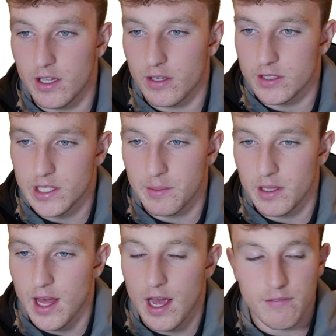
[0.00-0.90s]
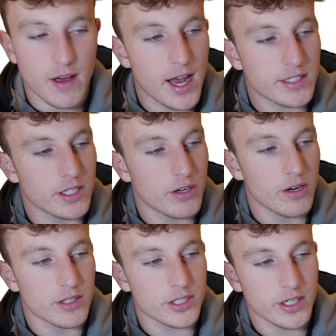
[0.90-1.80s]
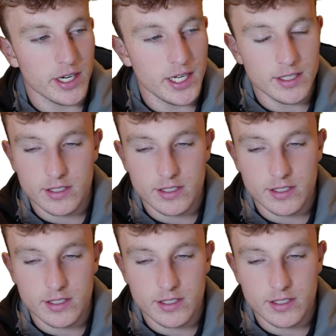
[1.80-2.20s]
You can see me live execute on the screen.